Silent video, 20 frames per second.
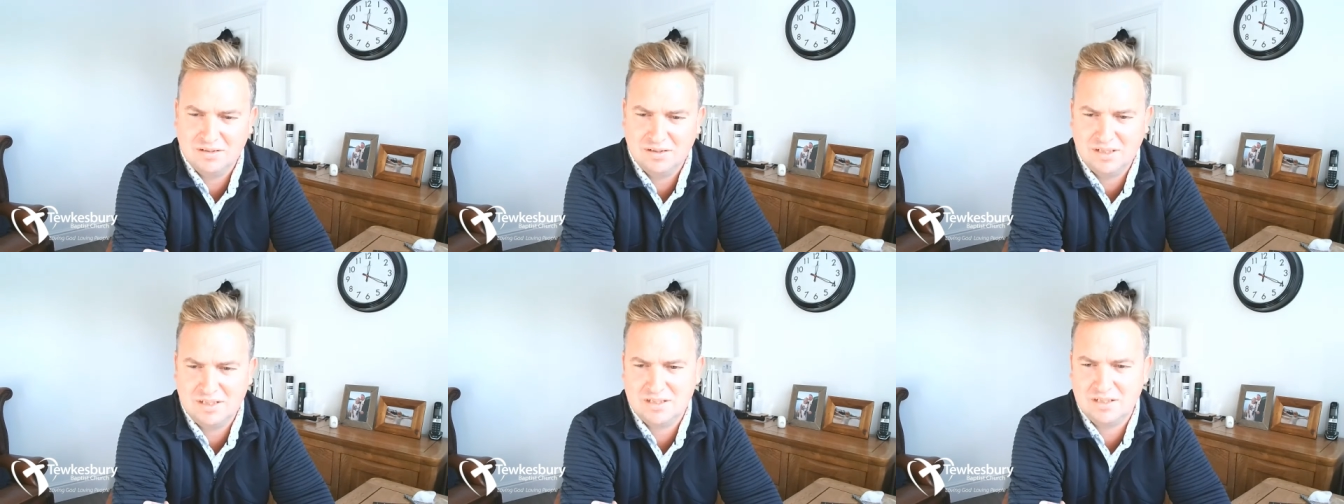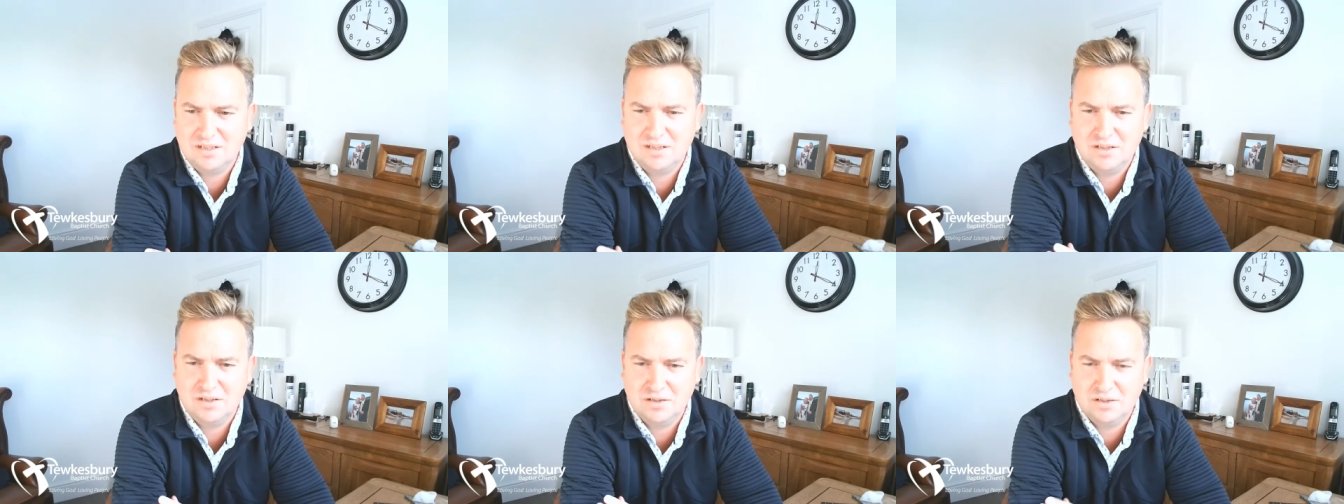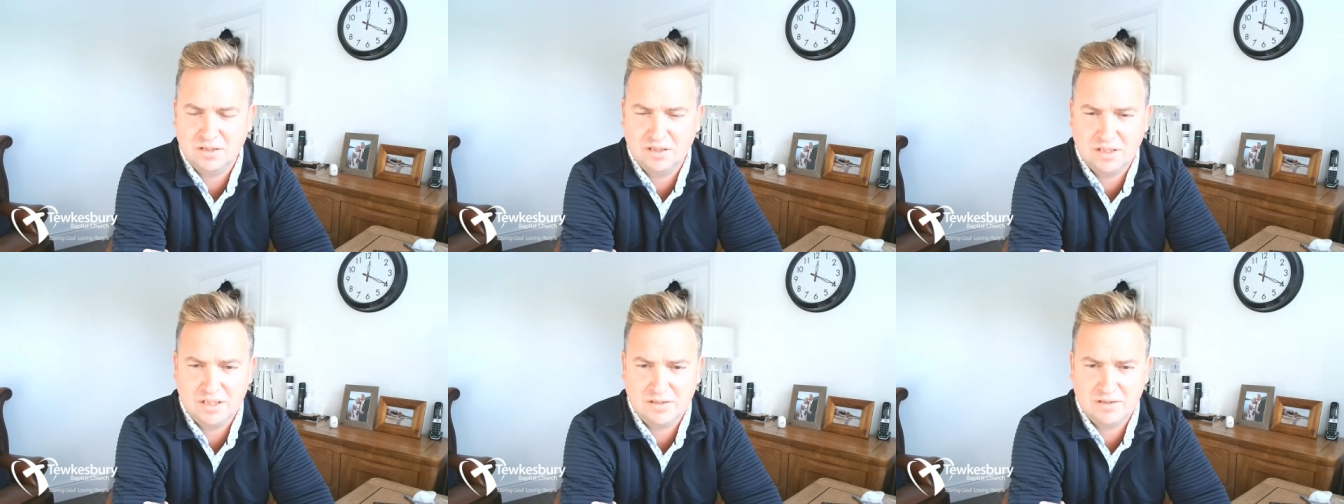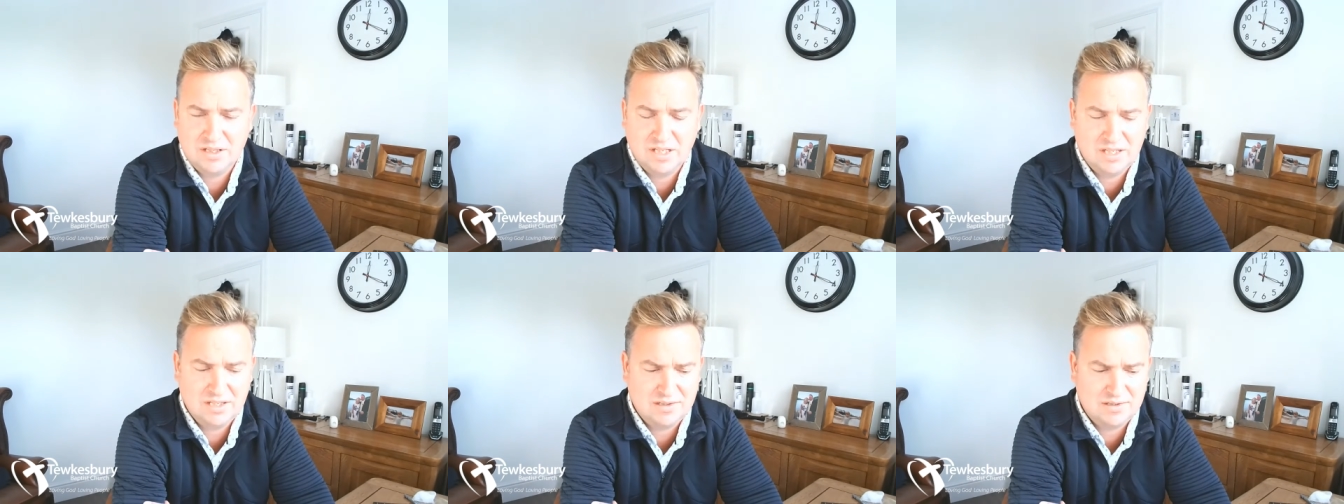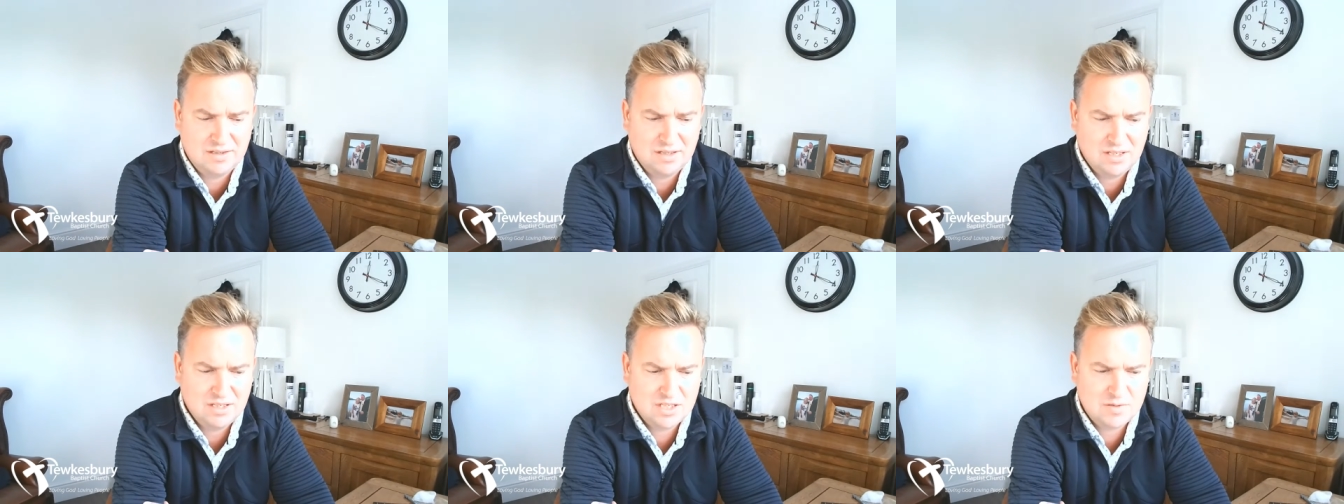He's learned. He,
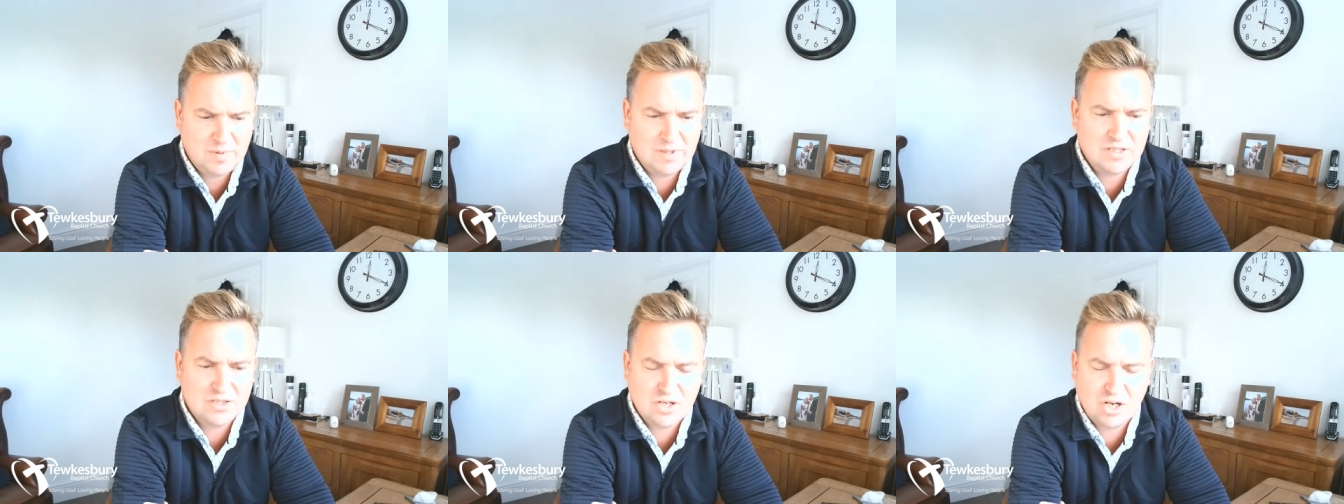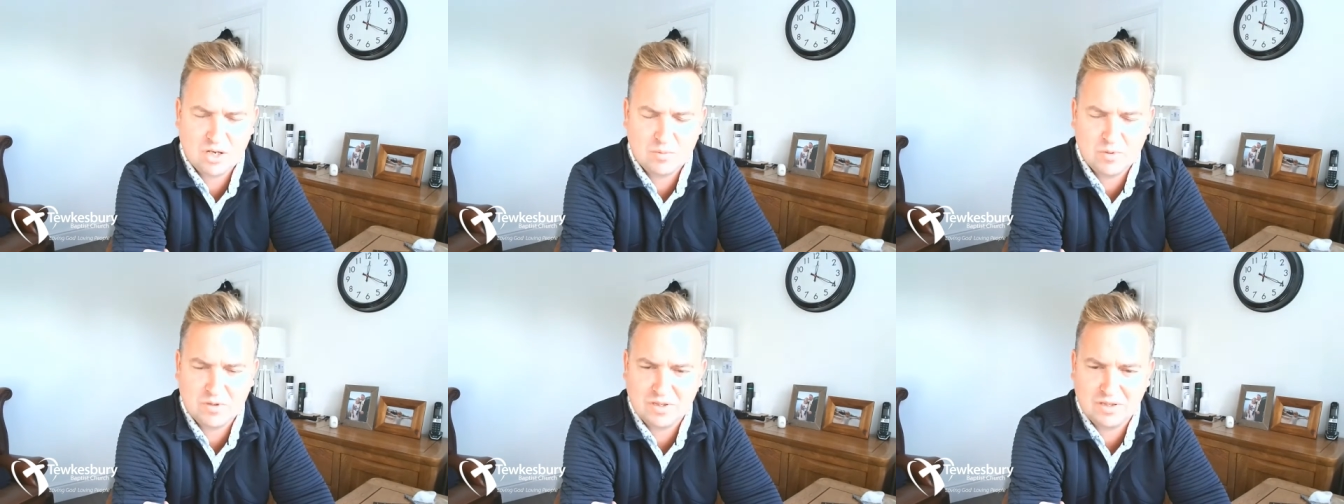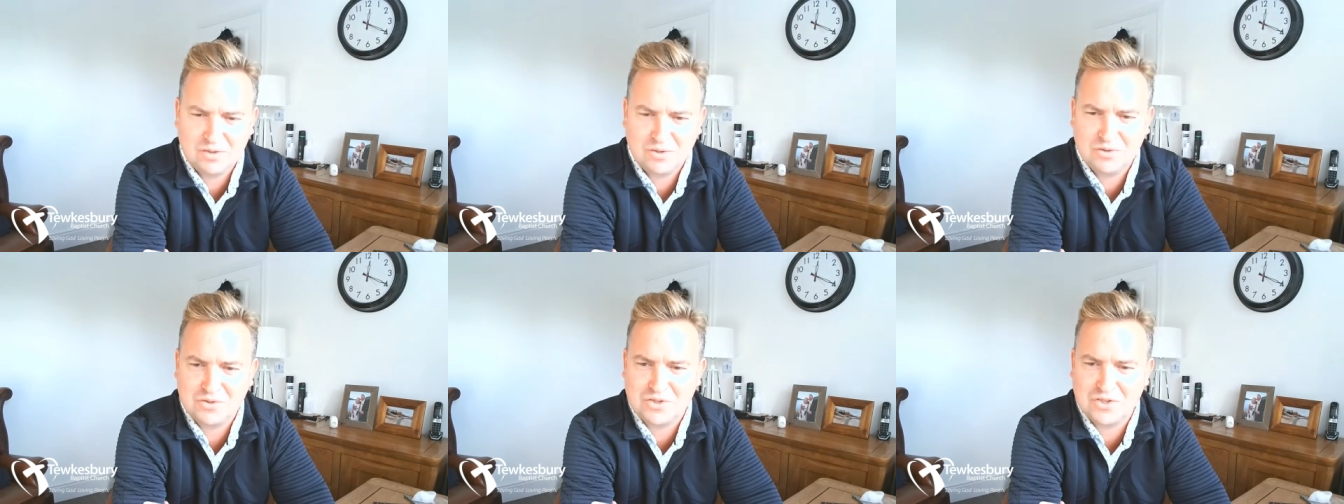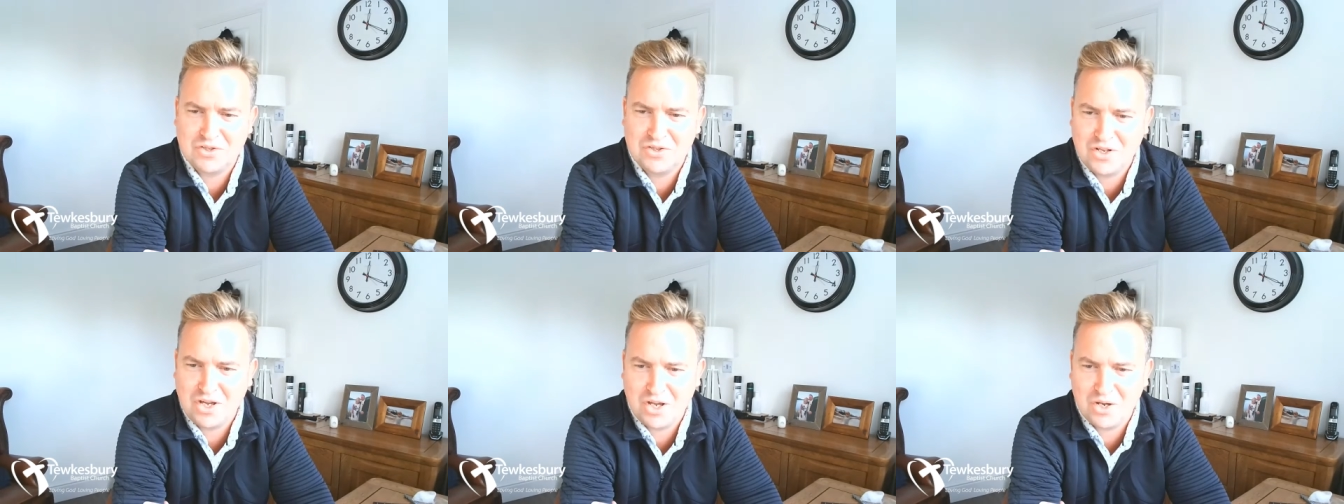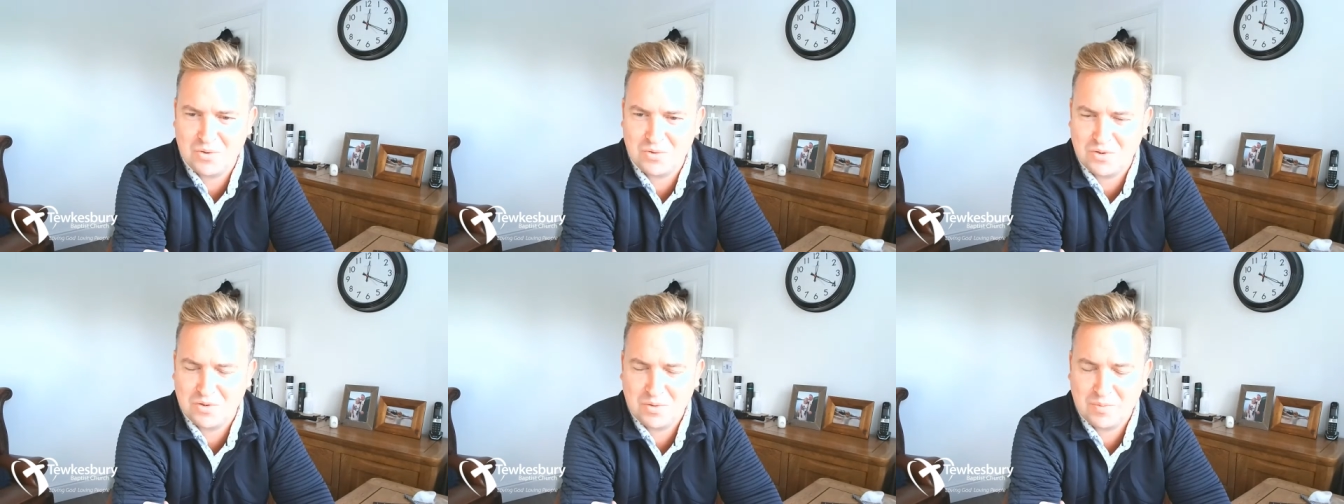he's spent time with the Lord to
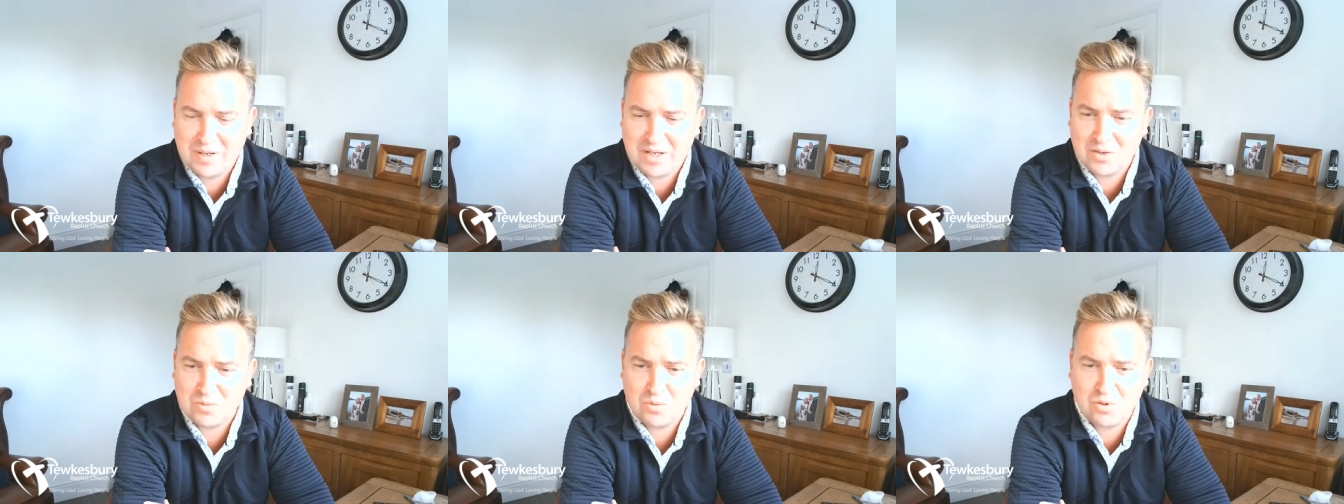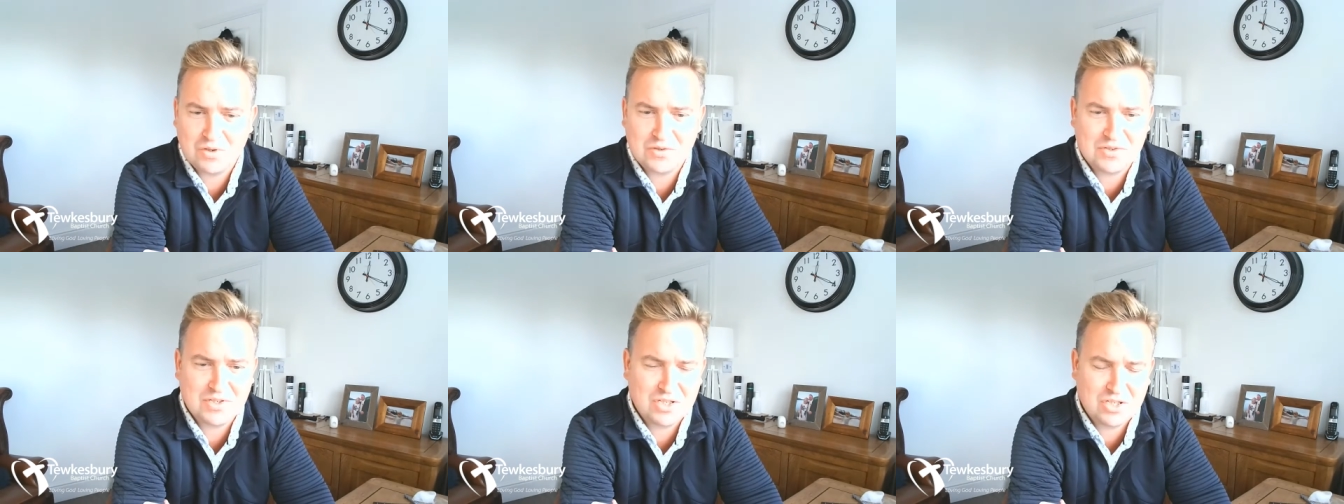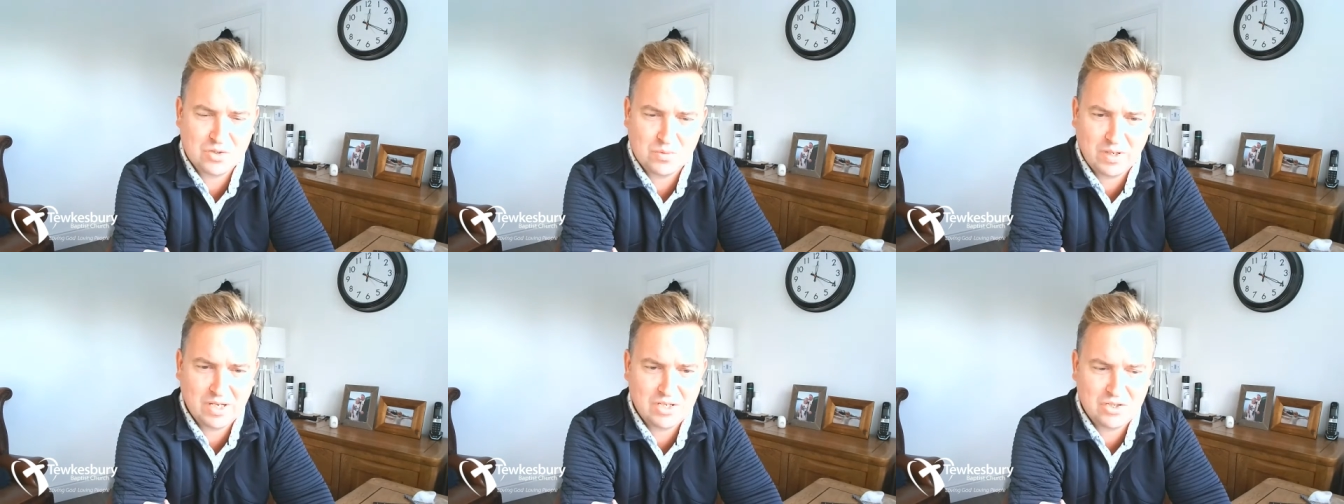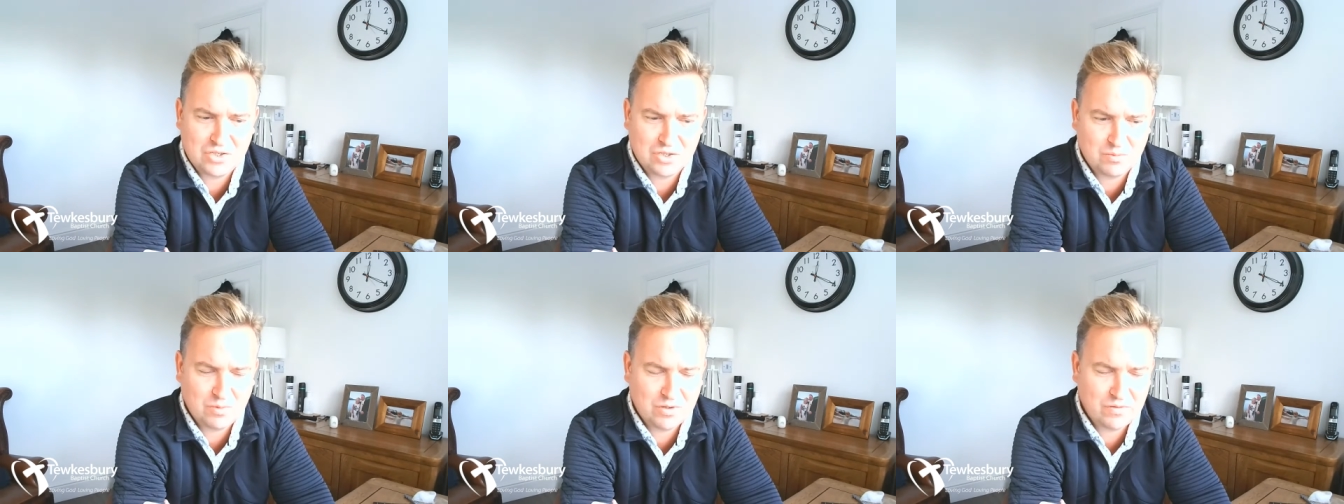know that no matter what situation,